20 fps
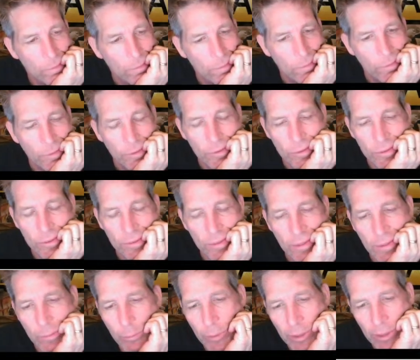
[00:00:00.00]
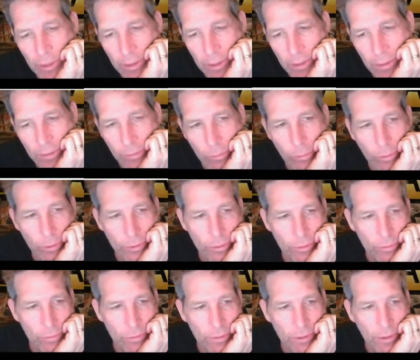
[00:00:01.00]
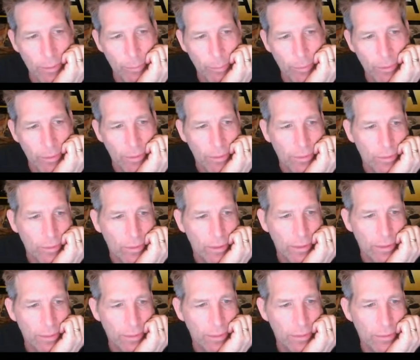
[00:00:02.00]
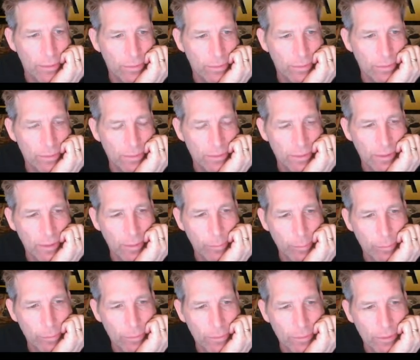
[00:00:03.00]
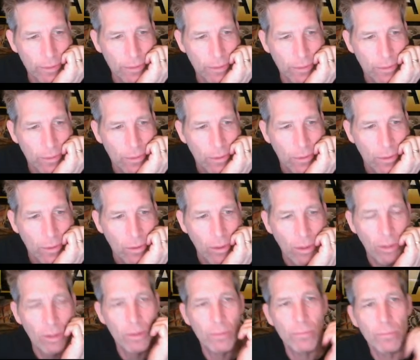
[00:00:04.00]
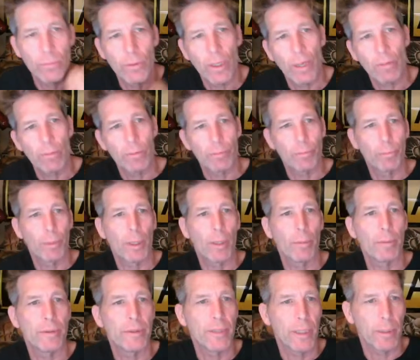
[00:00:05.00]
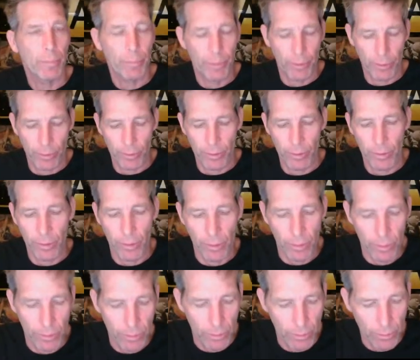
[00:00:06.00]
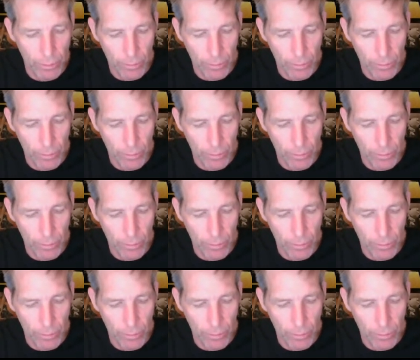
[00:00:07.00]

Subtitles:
You just think about how the words you would type in. So like this is an example is like Harvard. I would probably type in this